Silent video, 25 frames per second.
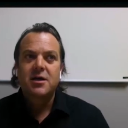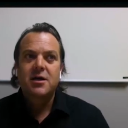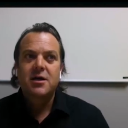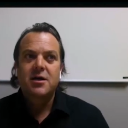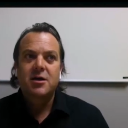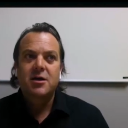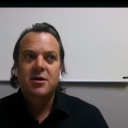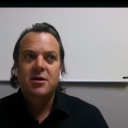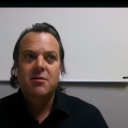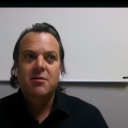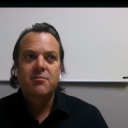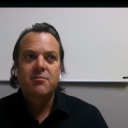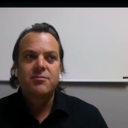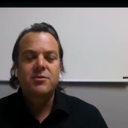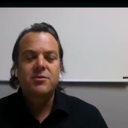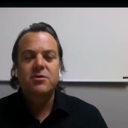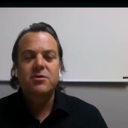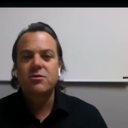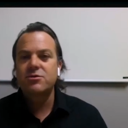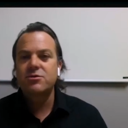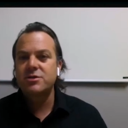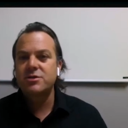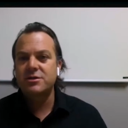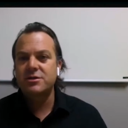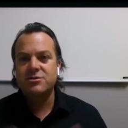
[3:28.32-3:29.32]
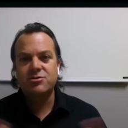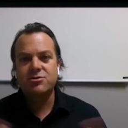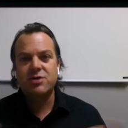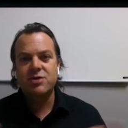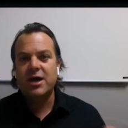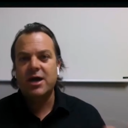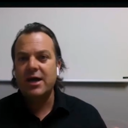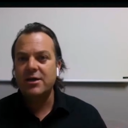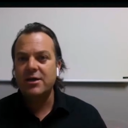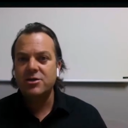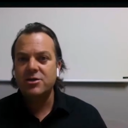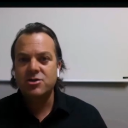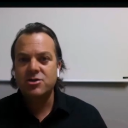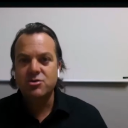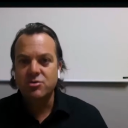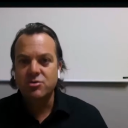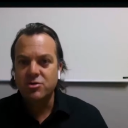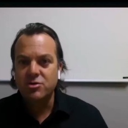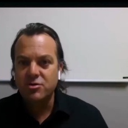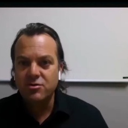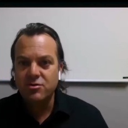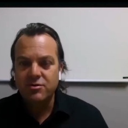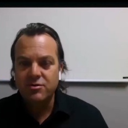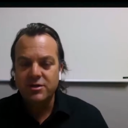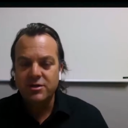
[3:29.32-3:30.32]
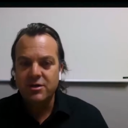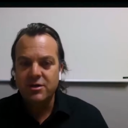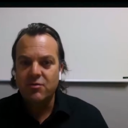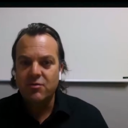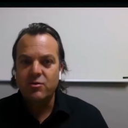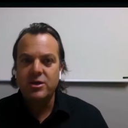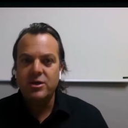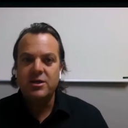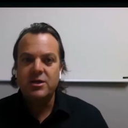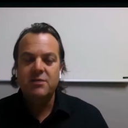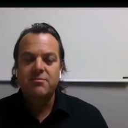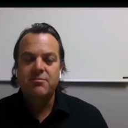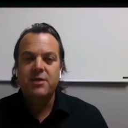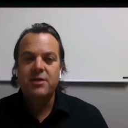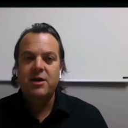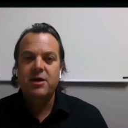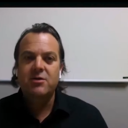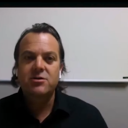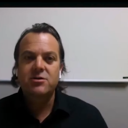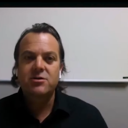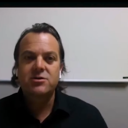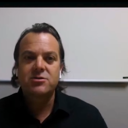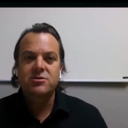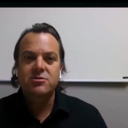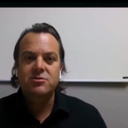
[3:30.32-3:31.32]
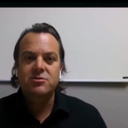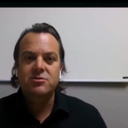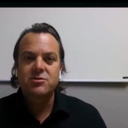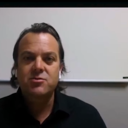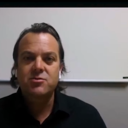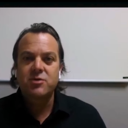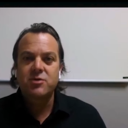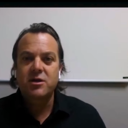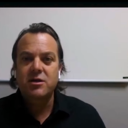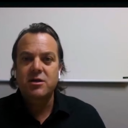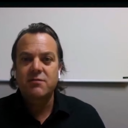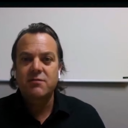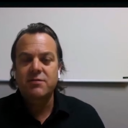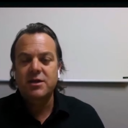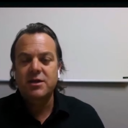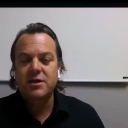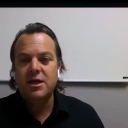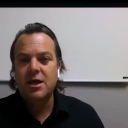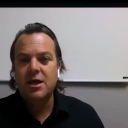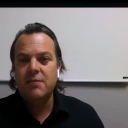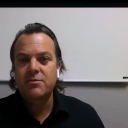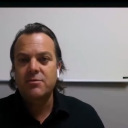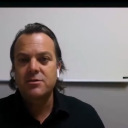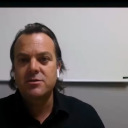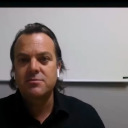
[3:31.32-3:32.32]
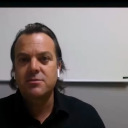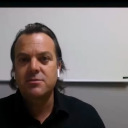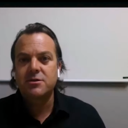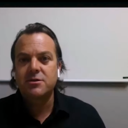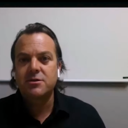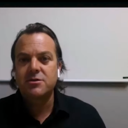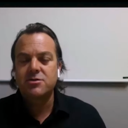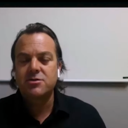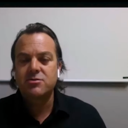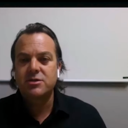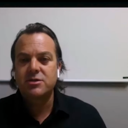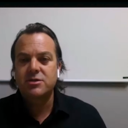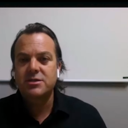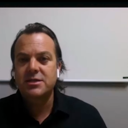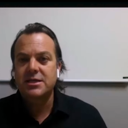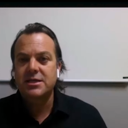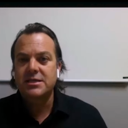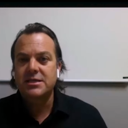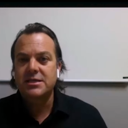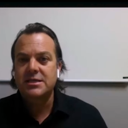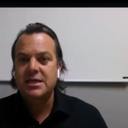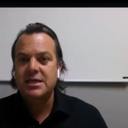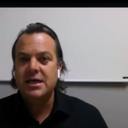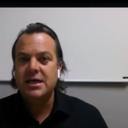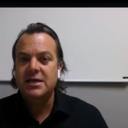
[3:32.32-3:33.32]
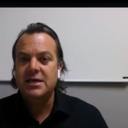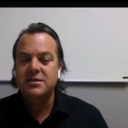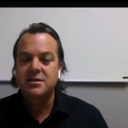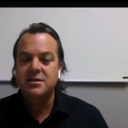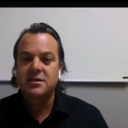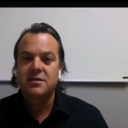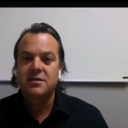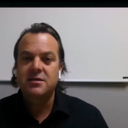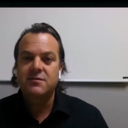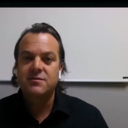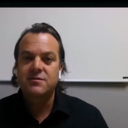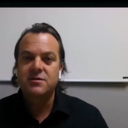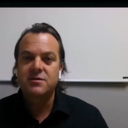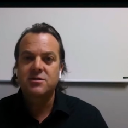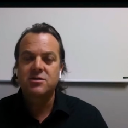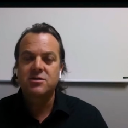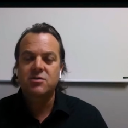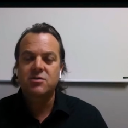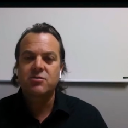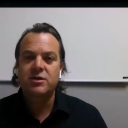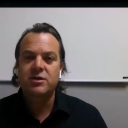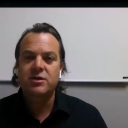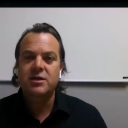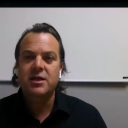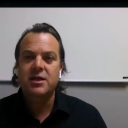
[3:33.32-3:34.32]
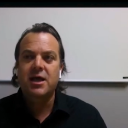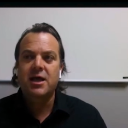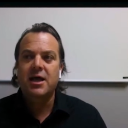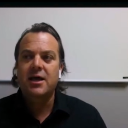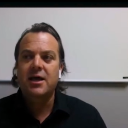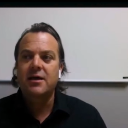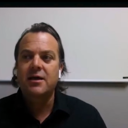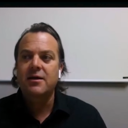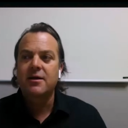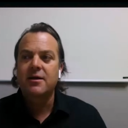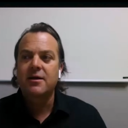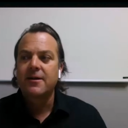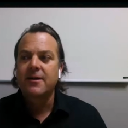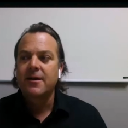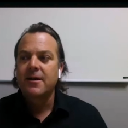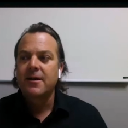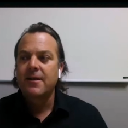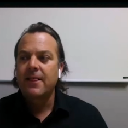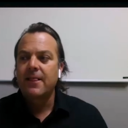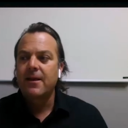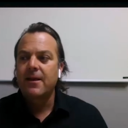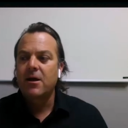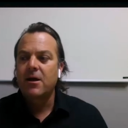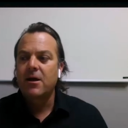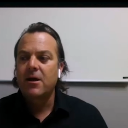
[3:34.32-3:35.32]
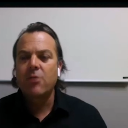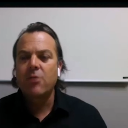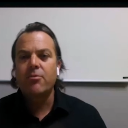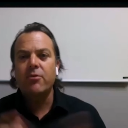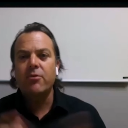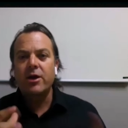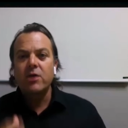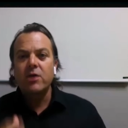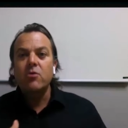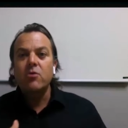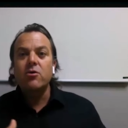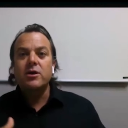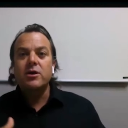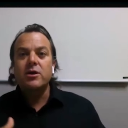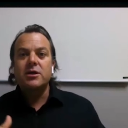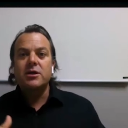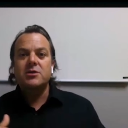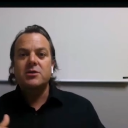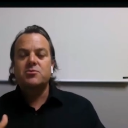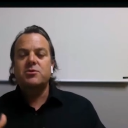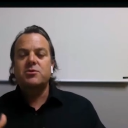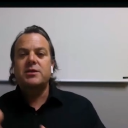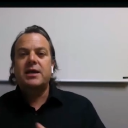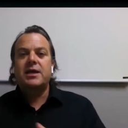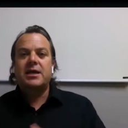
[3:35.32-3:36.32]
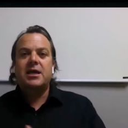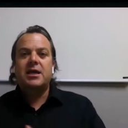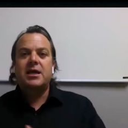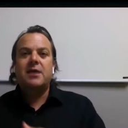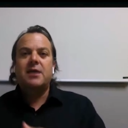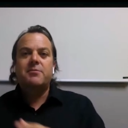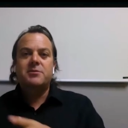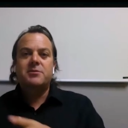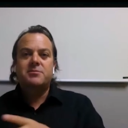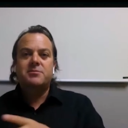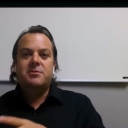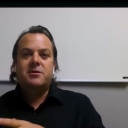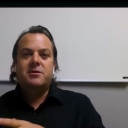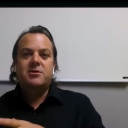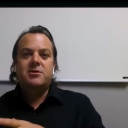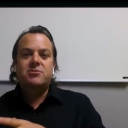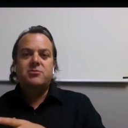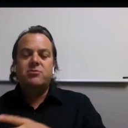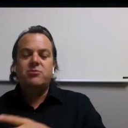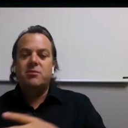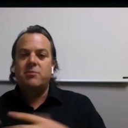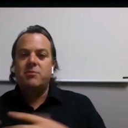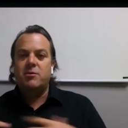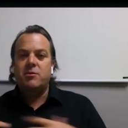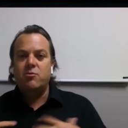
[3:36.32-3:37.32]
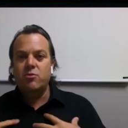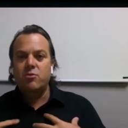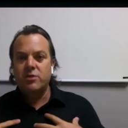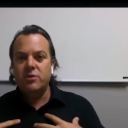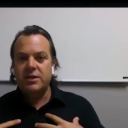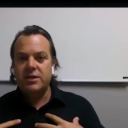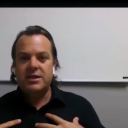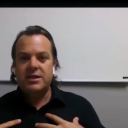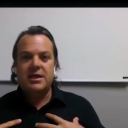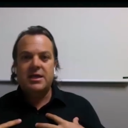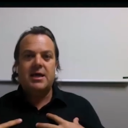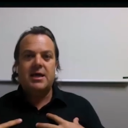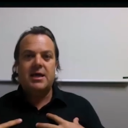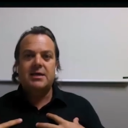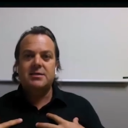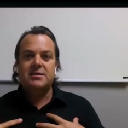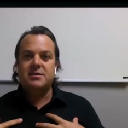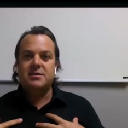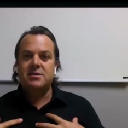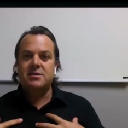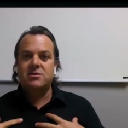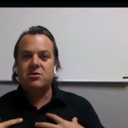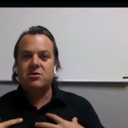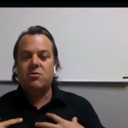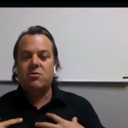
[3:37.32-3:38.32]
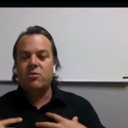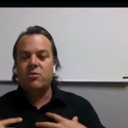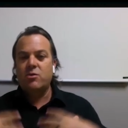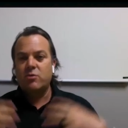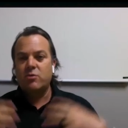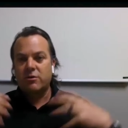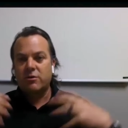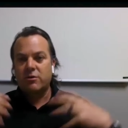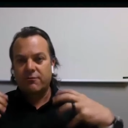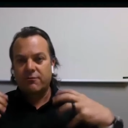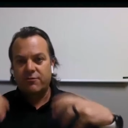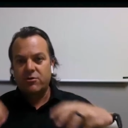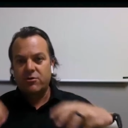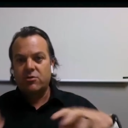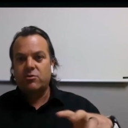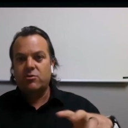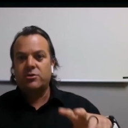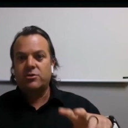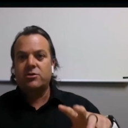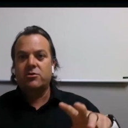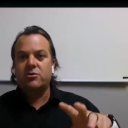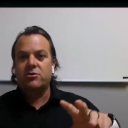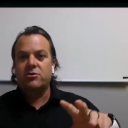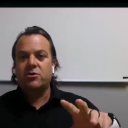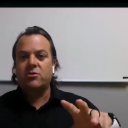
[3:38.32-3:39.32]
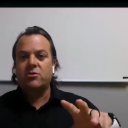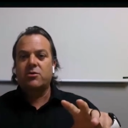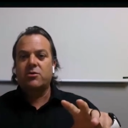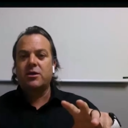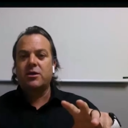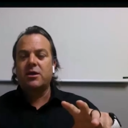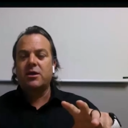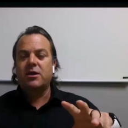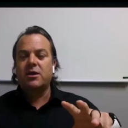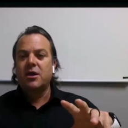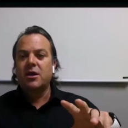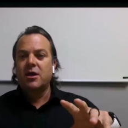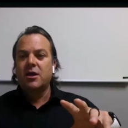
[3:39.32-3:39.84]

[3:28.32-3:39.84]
that are just tried and true, that we can pair students with if the campus ministry says yes and gives us the green light. Our priority is with that campus ministry. I mean, we're the guests, and so we want to feel what they're doing.